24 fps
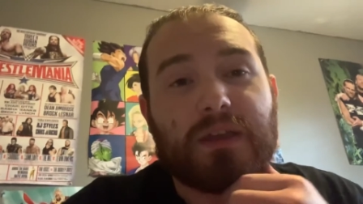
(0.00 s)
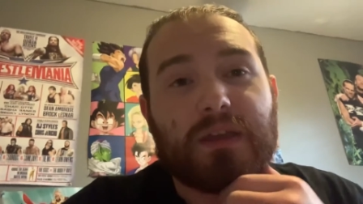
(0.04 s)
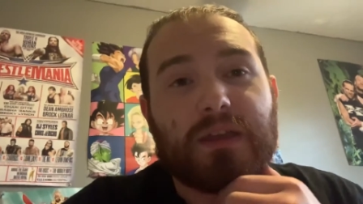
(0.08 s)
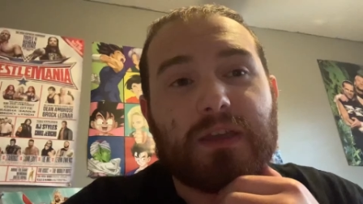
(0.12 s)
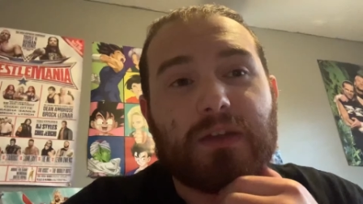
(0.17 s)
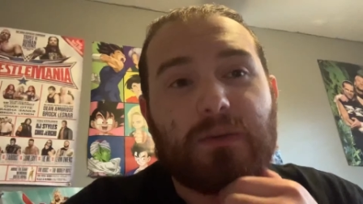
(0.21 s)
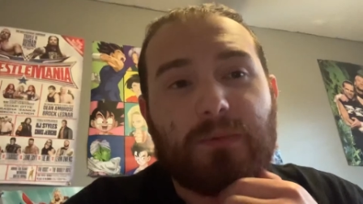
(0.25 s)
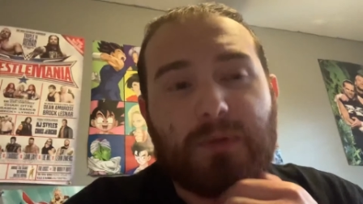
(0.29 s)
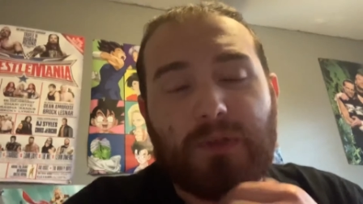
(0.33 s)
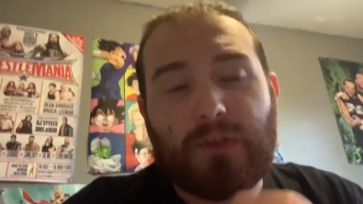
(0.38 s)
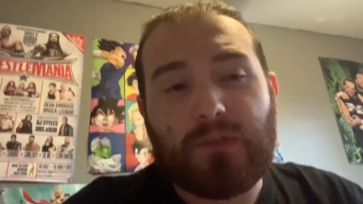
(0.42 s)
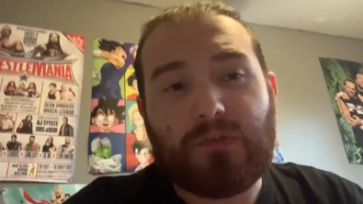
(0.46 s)
a
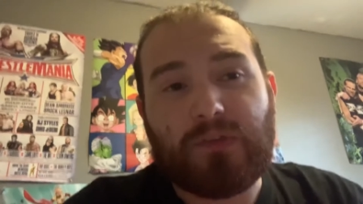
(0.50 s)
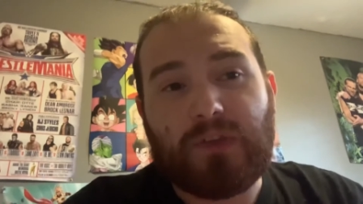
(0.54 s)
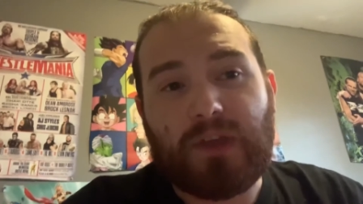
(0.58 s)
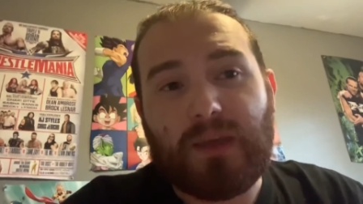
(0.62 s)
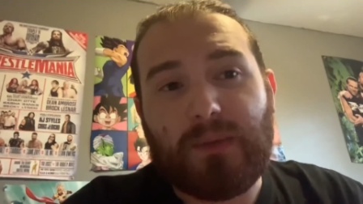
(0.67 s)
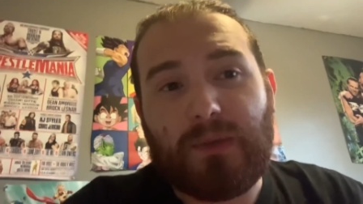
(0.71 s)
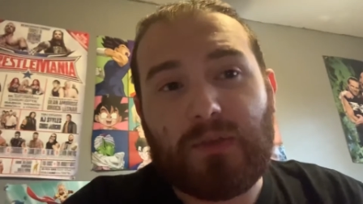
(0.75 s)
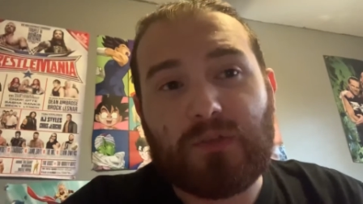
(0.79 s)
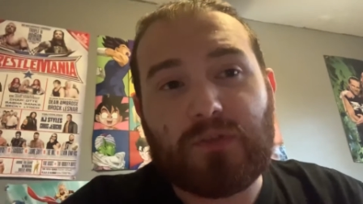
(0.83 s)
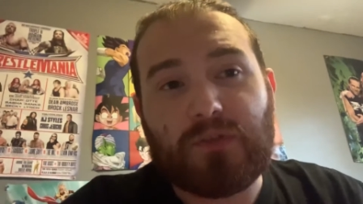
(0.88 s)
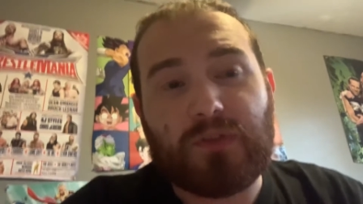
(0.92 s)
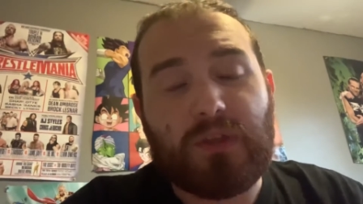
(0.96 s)
couple weeks'
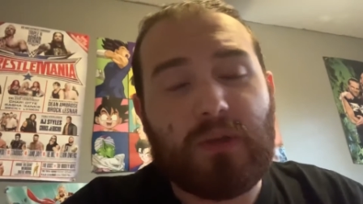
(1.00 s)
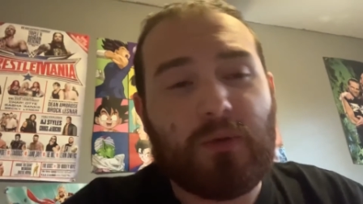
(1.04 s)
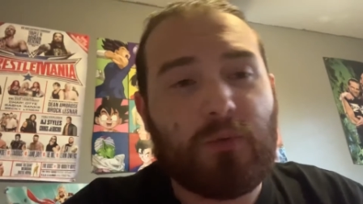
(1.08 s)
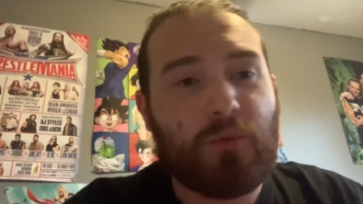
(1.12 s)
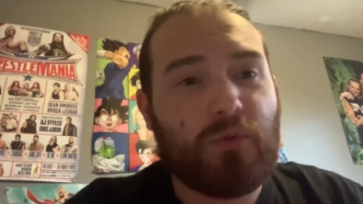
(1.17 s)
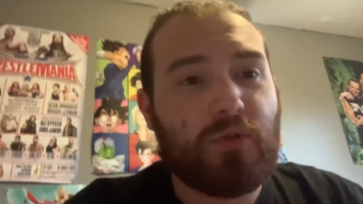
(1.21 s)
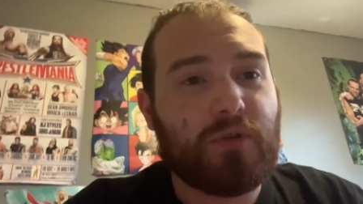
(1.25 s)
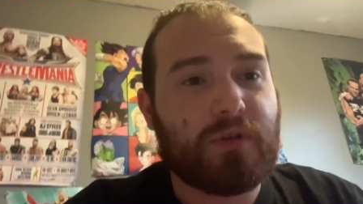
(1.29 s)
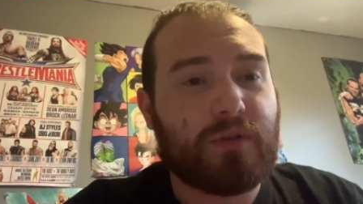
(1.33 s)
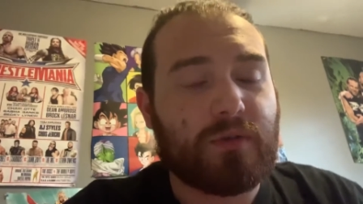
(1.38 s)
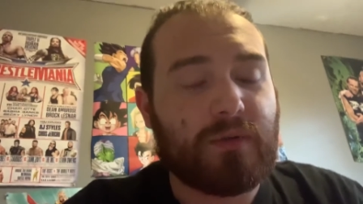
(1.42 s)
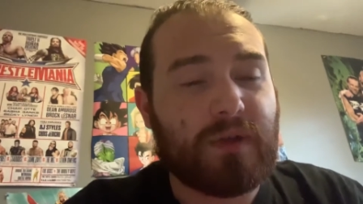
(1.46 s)
time he's no
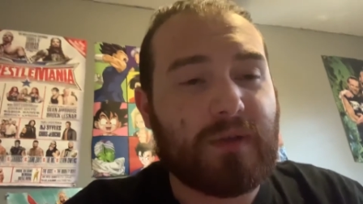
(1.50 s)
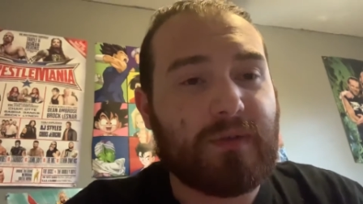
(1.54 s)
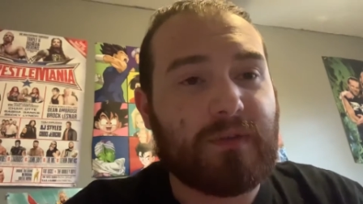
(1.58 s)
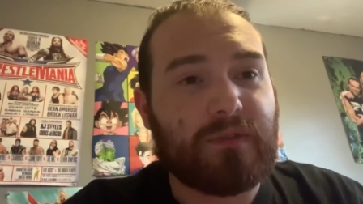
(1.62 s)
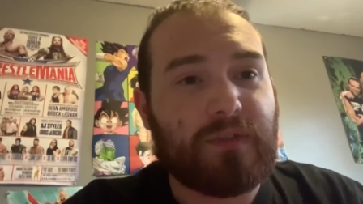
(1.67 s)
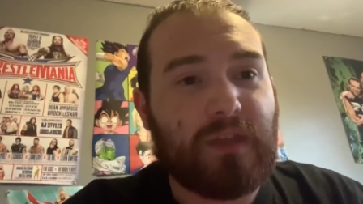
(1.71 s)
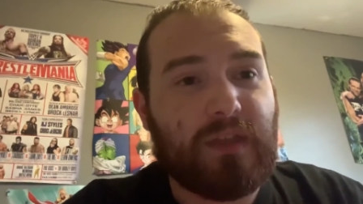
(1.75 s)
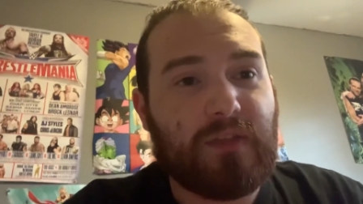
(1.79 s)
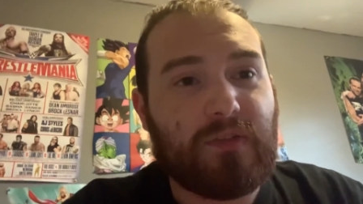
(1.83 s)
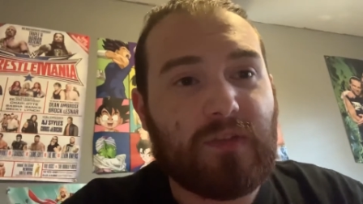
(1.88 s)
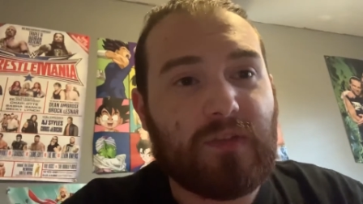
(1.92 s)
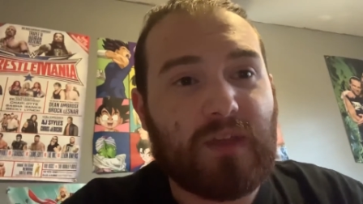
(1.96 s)
longer have a
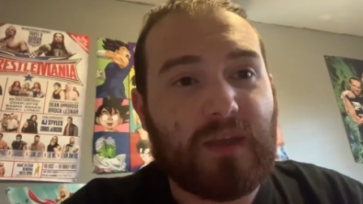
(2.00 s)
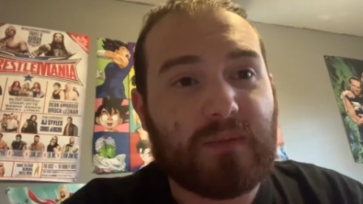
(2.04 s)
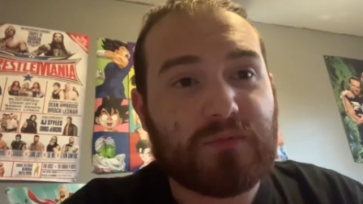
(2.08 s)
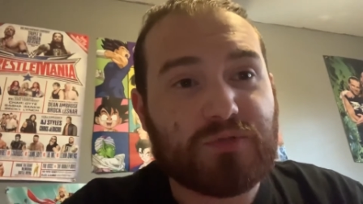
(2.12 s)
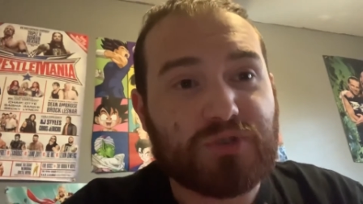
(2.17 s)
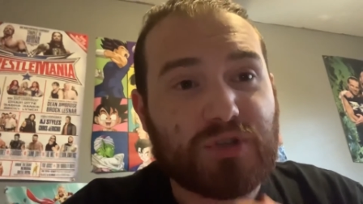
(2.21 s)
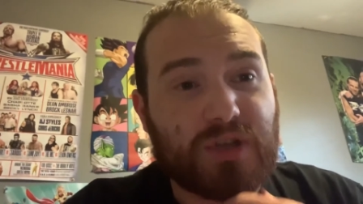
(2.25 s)
daytime